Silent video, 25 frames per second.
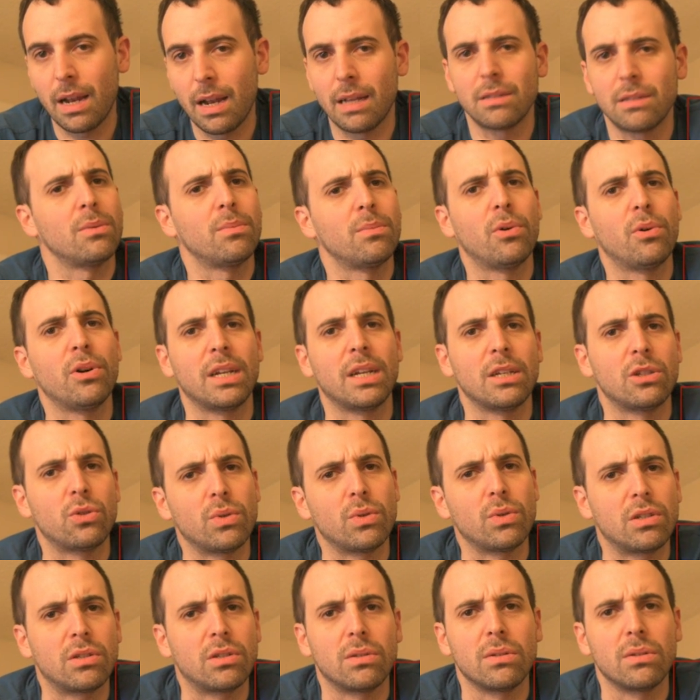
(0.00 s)
At some point I
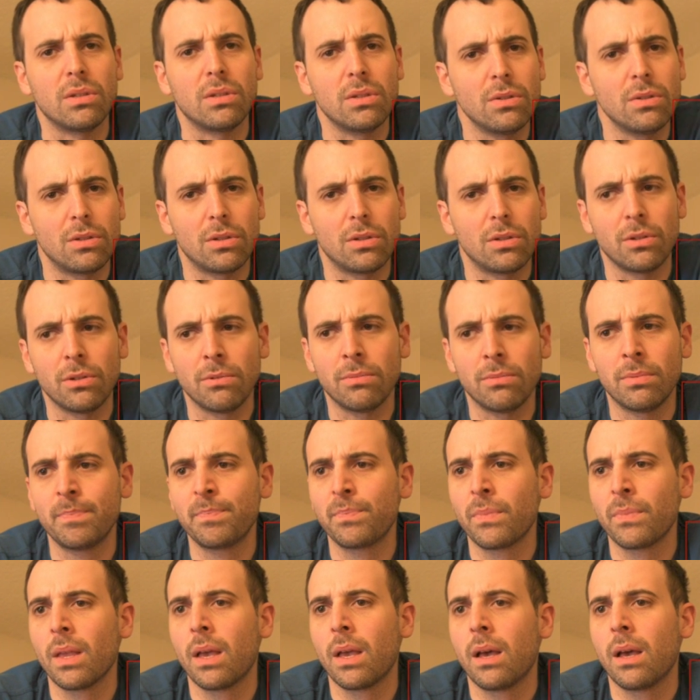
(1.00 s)
switched to YouTube
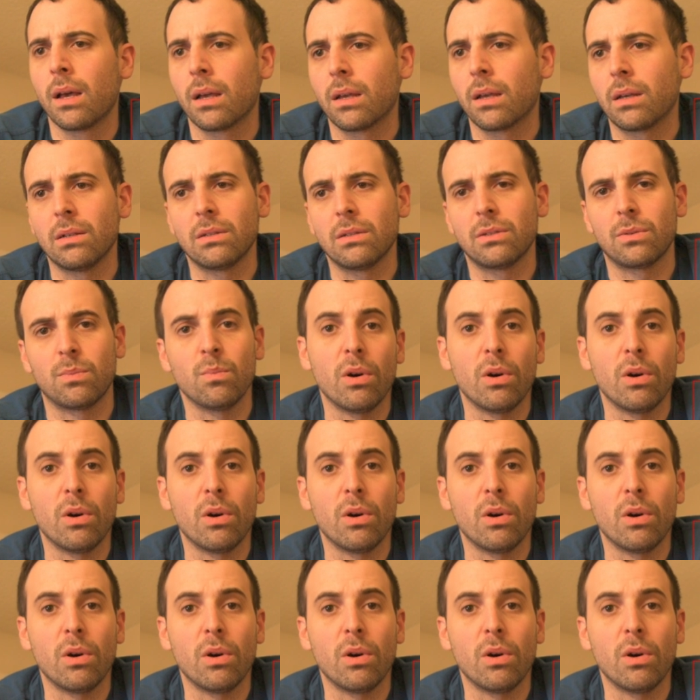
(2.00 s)
because